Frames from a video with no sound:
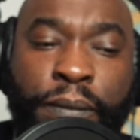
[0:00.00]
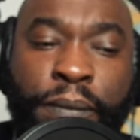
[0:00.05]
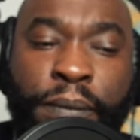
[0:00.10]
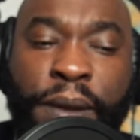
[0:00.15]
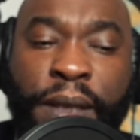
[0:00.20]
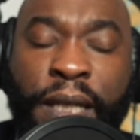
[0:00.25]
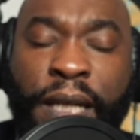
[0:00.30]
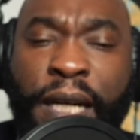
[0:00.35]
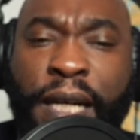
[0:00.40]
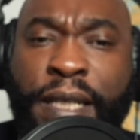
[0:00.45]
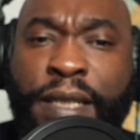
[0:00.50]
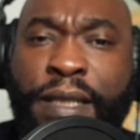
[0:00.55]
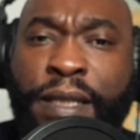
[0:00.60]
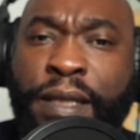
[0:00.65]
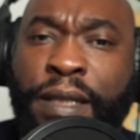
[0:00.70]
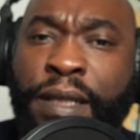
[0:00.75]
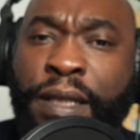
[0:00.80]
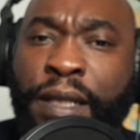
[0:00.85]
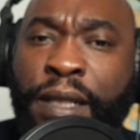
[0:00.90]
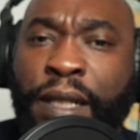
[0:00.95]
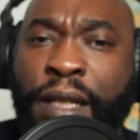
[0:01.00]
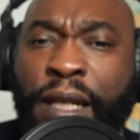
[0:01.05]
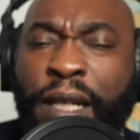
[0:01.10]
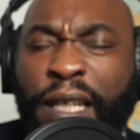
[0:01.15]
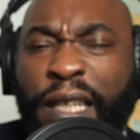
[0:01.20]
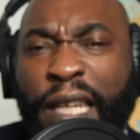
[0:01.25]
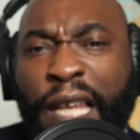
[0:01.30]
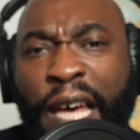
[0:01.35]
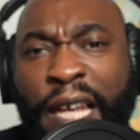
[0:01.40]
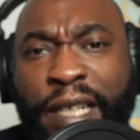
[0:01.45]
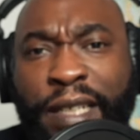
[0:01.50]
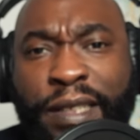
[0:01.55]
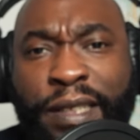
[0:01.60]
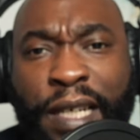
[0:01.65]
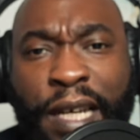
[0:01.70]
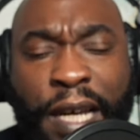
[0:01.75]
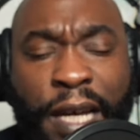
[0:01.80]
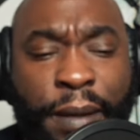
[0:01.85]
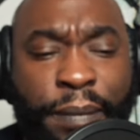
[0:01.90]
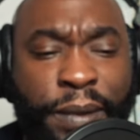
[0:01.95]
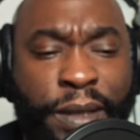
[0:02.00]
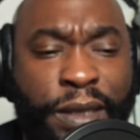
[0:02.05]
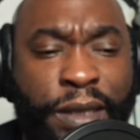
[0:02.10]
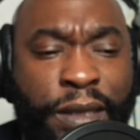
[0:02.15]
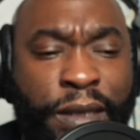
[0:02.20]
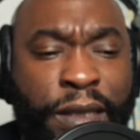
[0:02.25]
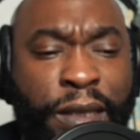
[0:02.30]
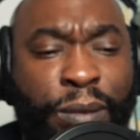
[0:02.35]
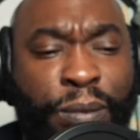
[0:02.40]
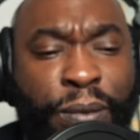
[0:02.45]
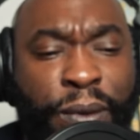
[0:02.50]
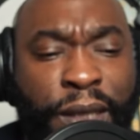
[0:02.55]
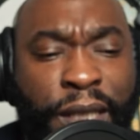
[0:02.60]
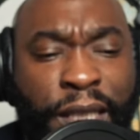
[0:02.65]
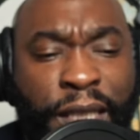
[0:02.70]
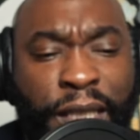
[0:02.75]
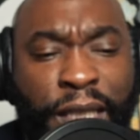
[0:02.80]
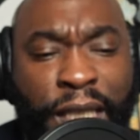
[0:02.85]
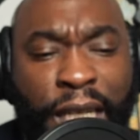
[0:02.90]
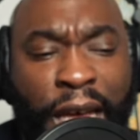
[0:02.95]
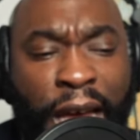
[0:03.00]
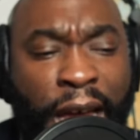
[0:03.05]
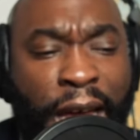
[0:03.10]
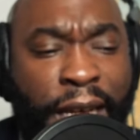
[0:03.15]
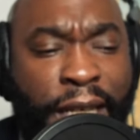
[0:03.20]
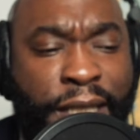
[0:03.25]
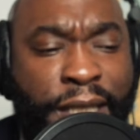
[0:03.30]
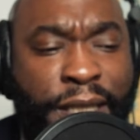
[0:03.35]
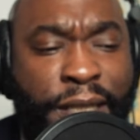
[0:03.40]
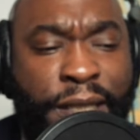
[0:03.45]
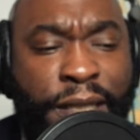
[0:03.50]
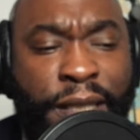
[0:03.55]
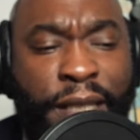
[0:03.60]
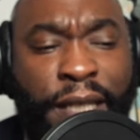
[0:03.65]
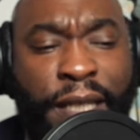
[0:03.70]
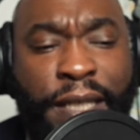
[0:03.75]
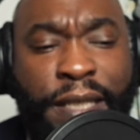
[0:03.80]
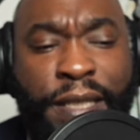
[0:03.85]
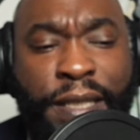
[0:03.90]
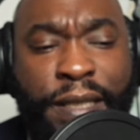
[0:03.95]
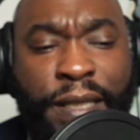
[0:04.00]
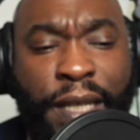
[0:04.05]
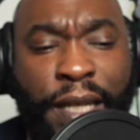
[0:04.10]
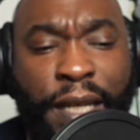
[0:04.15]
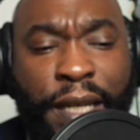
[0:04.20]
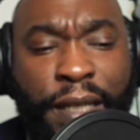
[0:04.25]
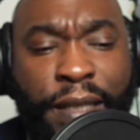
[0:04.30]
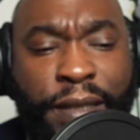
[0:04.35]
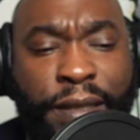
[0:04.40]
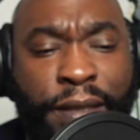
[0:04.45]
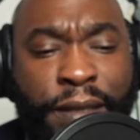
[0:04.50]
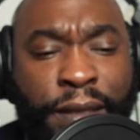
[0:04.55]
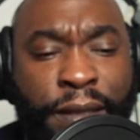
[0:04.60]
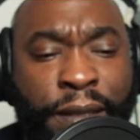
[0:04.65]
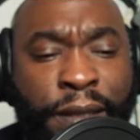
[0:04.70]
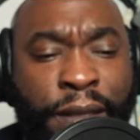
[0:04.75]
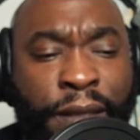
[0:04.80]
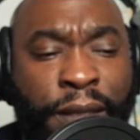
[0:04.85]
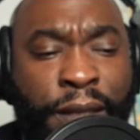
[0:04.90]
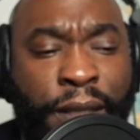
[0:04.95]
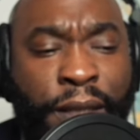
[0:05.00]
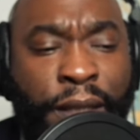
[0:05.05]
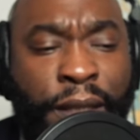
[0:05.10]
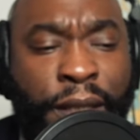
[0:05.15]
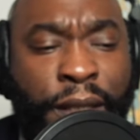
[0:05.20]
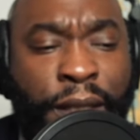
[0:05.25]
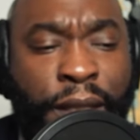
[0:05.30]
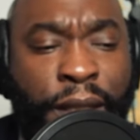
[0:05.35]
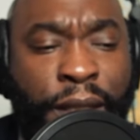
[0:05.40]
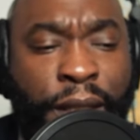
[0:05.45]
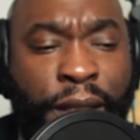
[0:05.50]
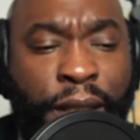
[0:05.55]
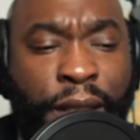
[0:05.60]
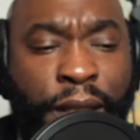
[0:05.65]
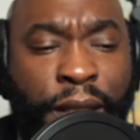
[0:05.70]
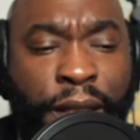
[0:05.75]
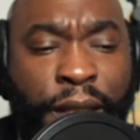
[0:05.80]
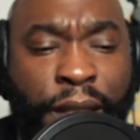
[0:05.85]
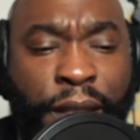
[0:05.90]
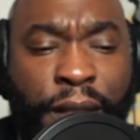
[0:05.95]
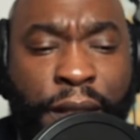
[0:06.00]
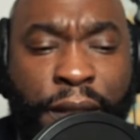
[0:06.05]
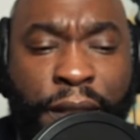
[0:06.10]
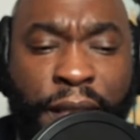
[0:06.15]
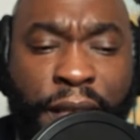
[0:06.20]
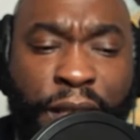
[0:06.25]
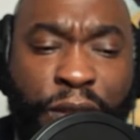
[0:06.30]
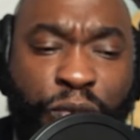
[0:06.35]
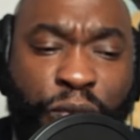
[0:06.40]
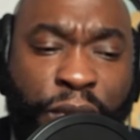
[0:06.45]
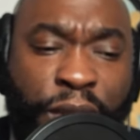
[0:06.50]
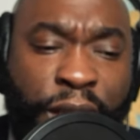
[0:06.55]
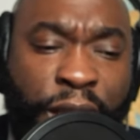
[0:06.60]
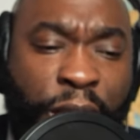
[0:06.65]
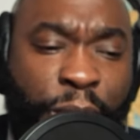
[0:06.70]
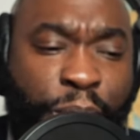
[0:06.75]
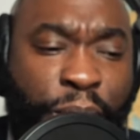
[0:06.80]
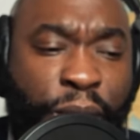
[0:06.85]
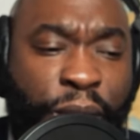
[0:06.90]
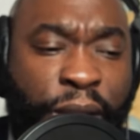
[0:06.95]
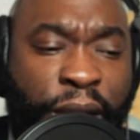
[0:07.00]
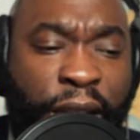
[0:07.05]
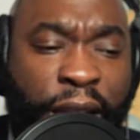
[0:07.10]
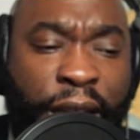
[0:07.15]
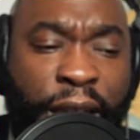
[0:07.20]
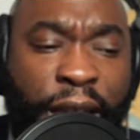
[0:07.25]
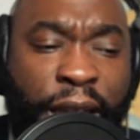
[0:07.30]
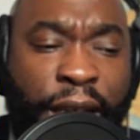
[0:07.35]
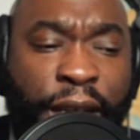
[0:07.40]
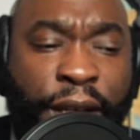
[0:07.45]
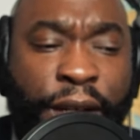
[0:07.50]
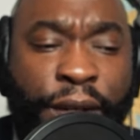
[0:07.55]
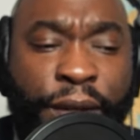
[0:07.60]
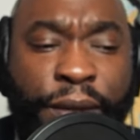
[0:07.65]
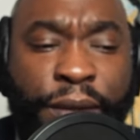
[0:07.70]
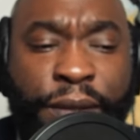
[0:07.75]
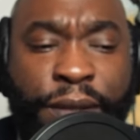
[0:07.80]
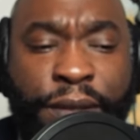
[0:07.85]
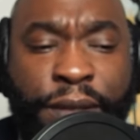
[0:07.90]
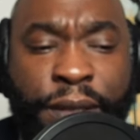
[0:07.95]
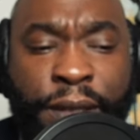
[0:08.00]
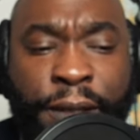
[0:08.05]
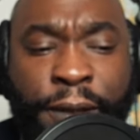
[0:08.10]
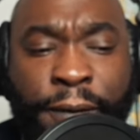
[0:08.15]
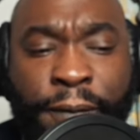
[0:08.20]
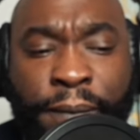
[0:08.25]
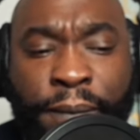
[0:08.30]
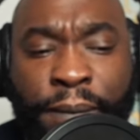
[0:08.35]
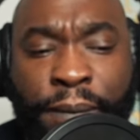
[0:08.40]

because a lot of time the sheep would get lice and insects and things would nip on their ears and